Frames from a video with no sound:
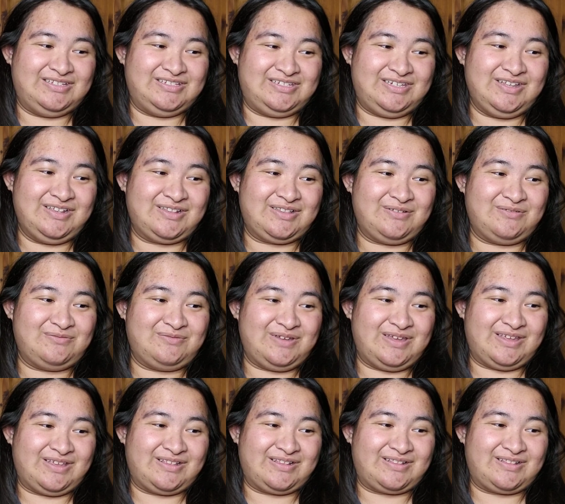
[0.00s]
Jeez
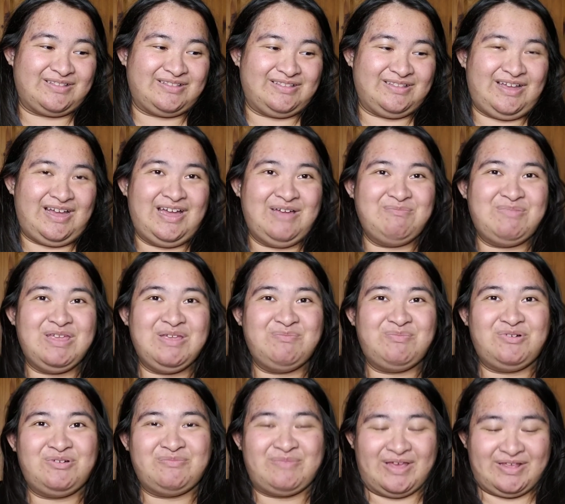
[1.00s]
Louise, not
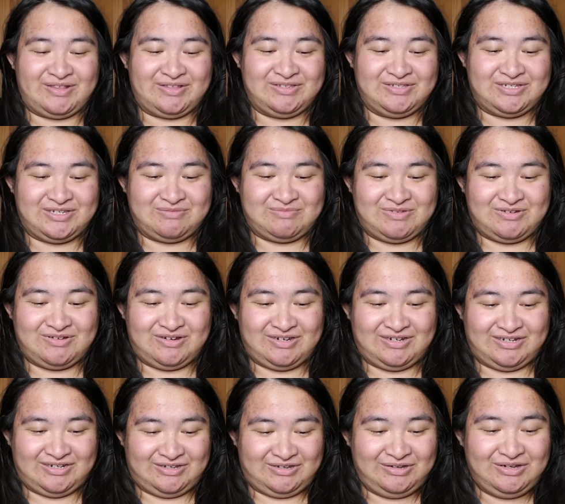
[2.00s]
people messaging me
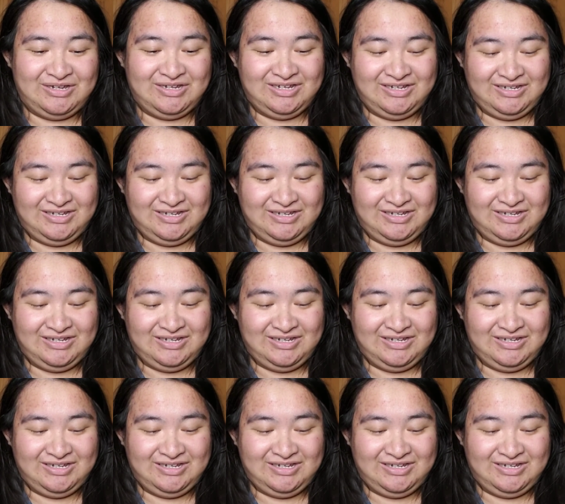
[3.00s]
right now.